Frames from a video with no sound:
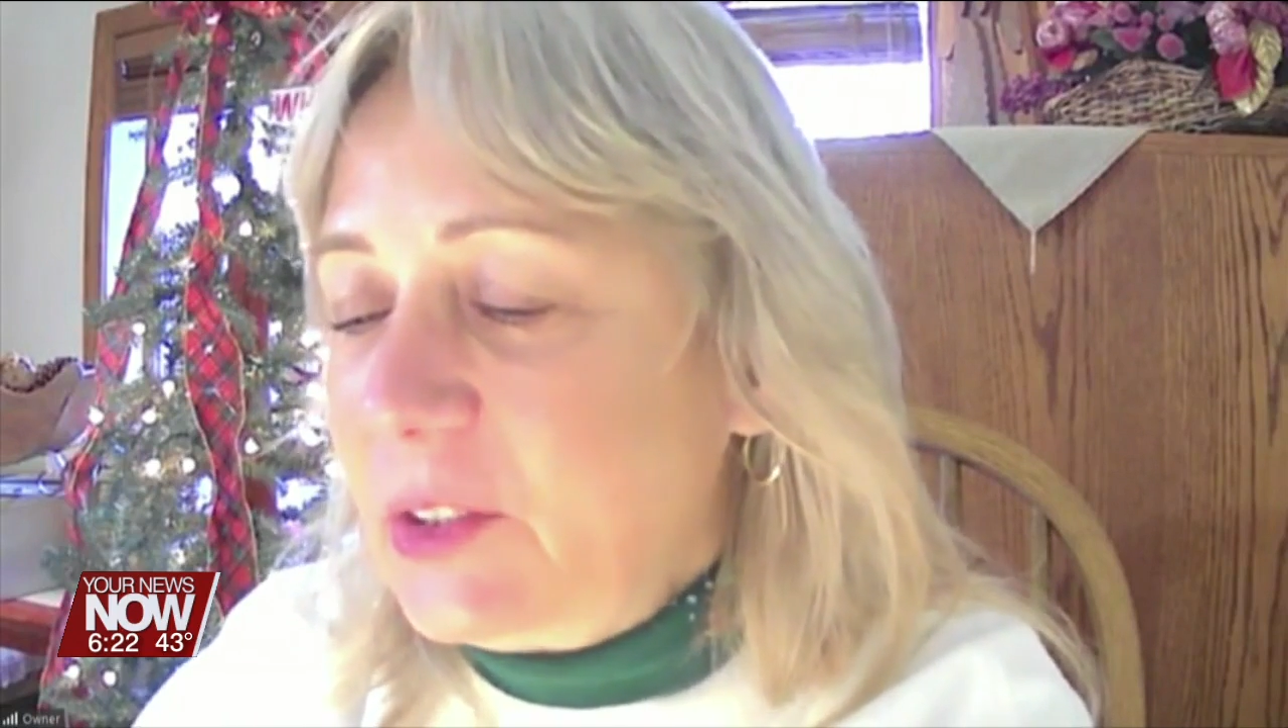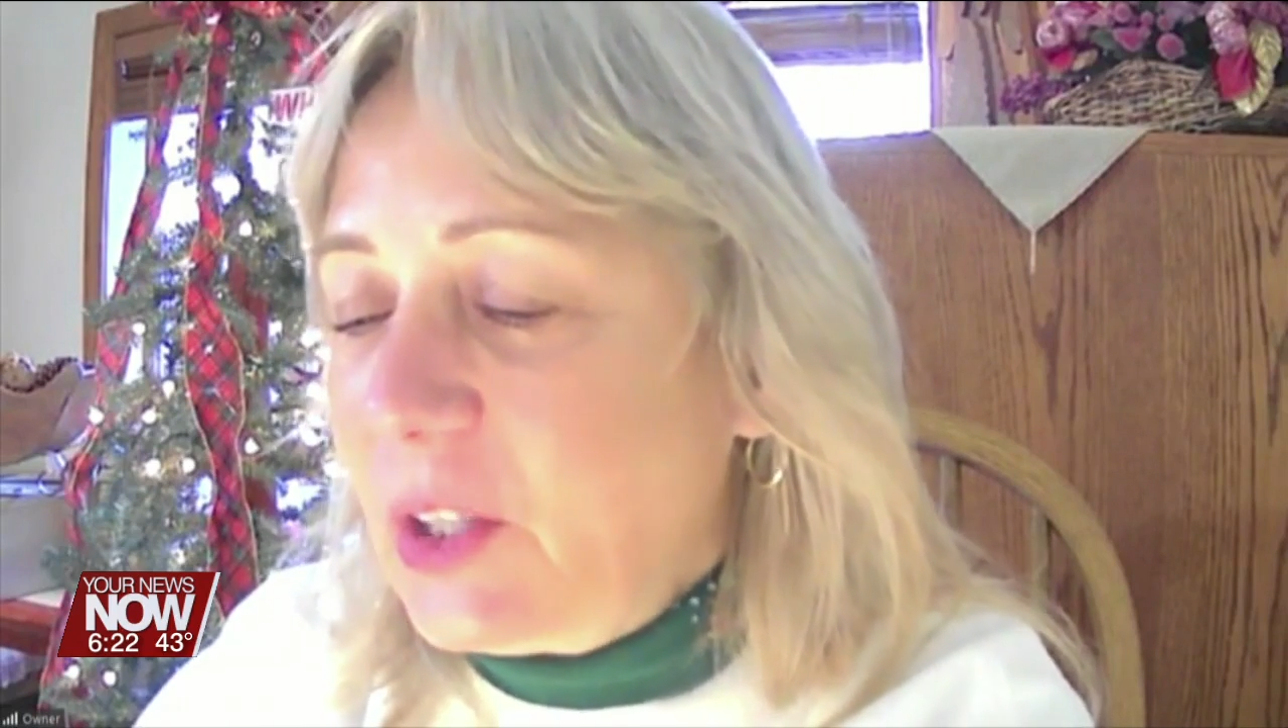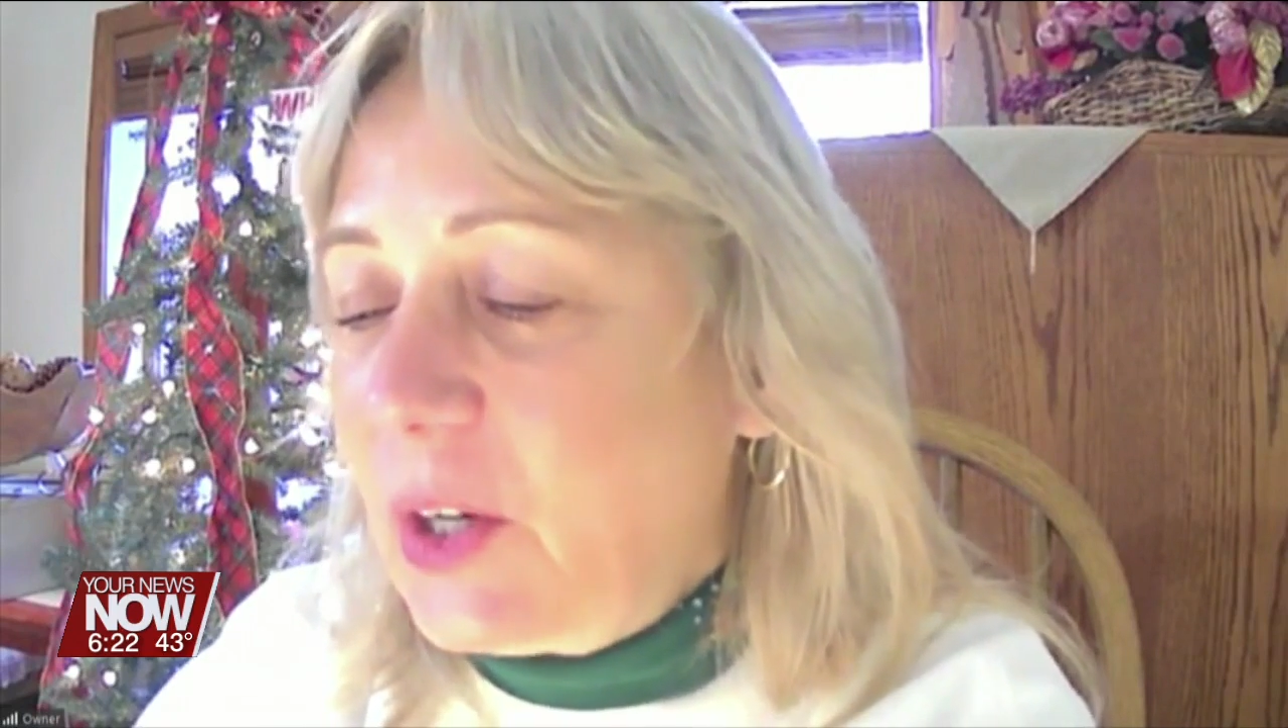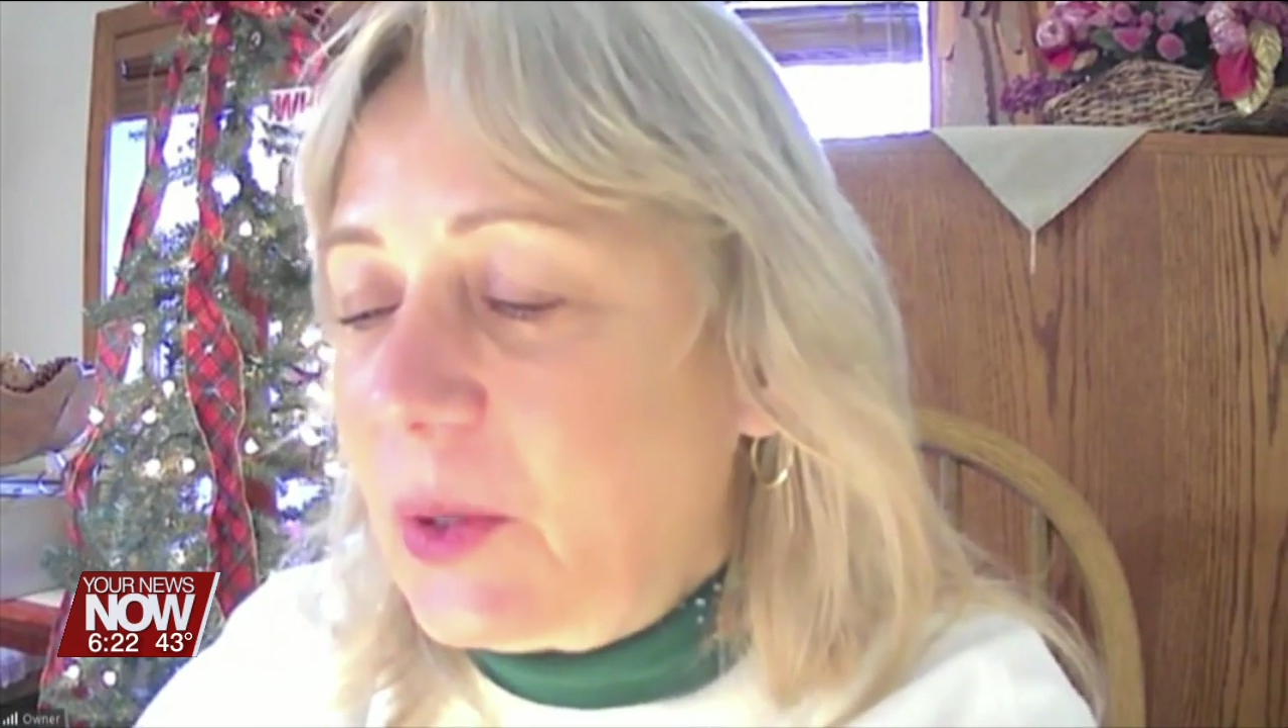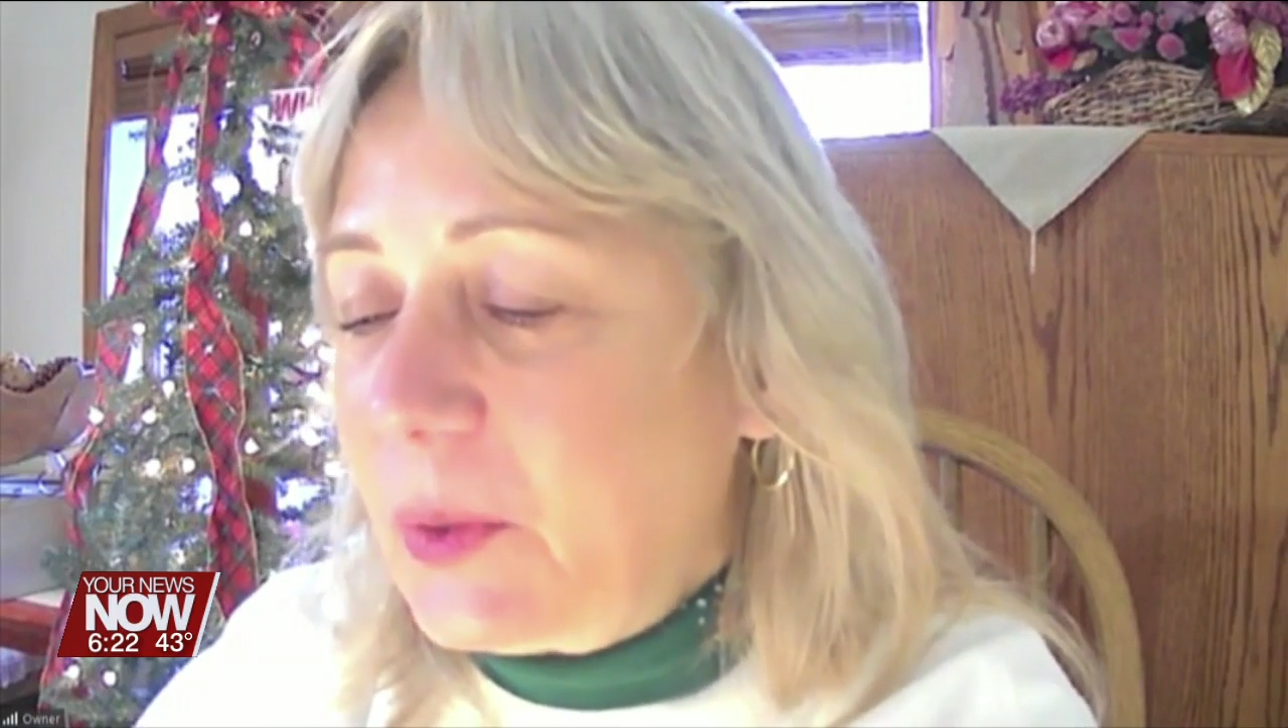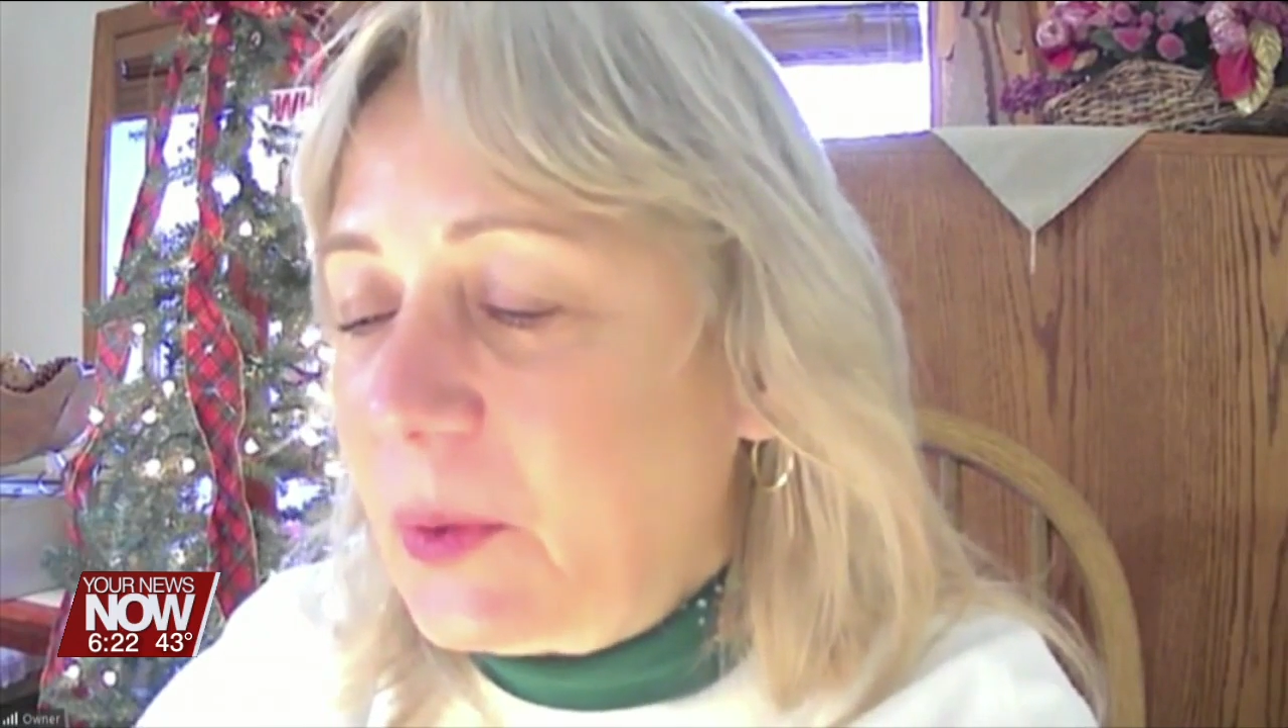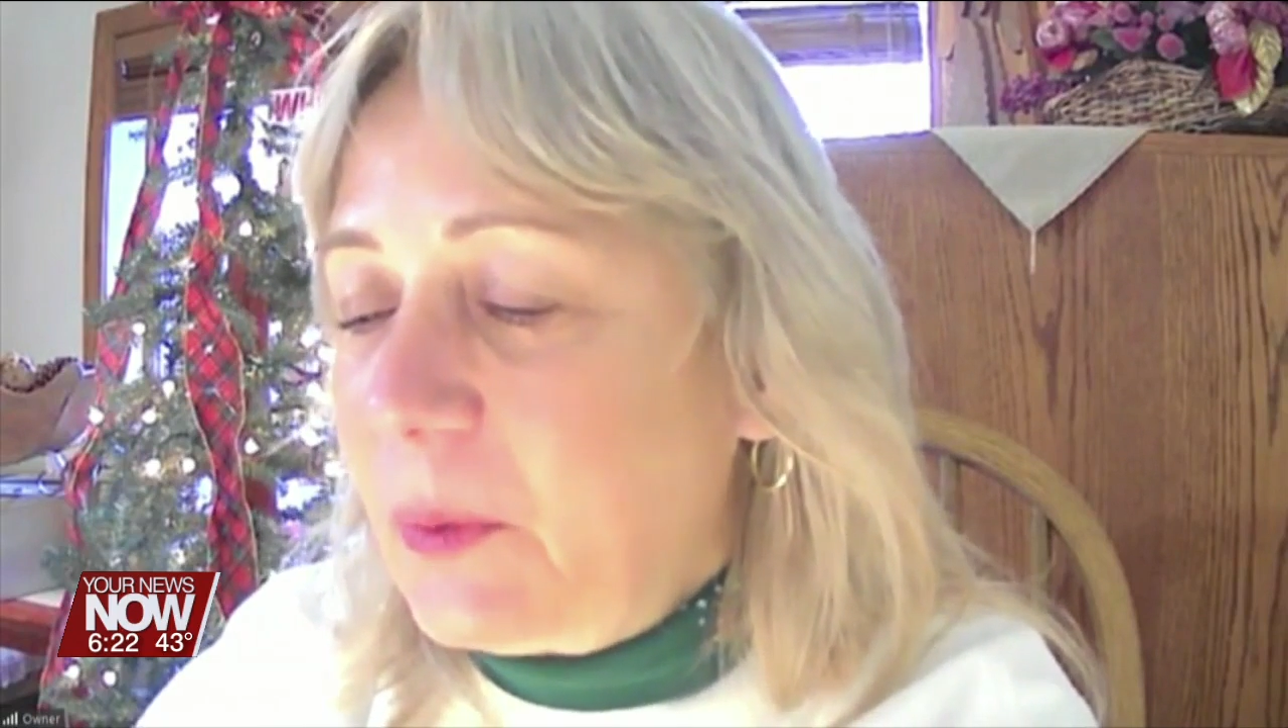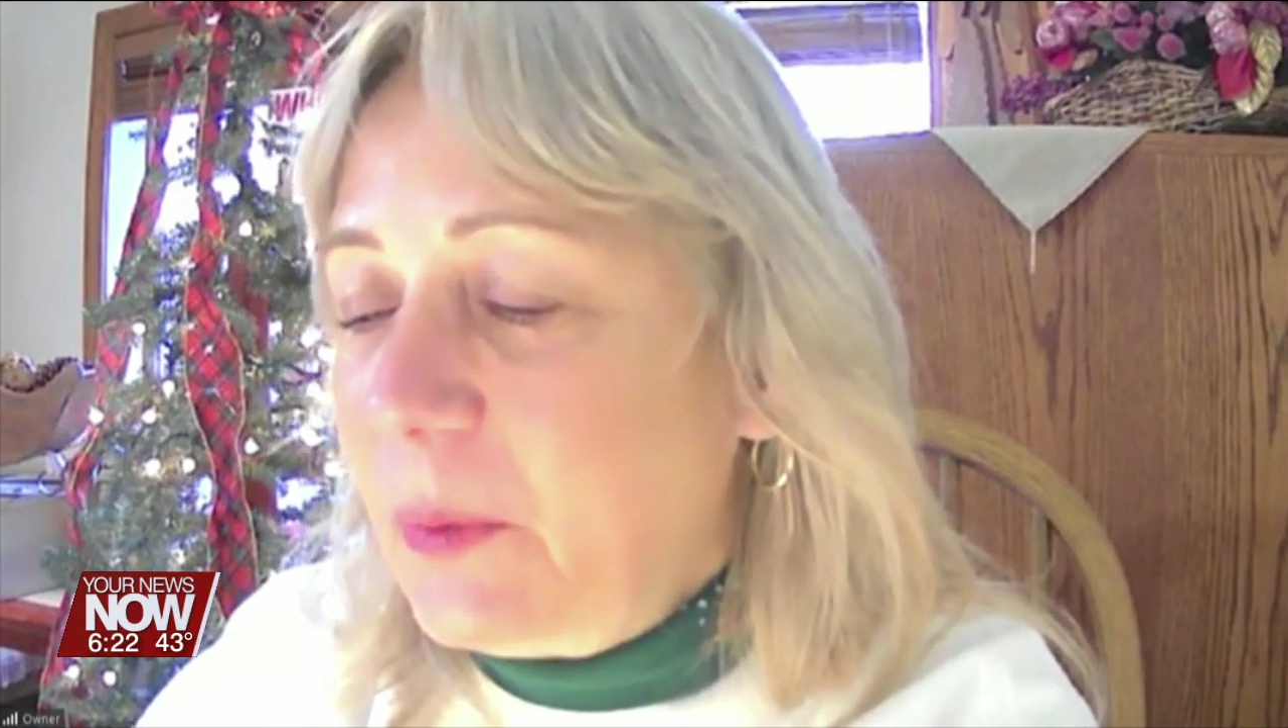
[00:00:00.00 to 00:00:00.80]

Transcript: So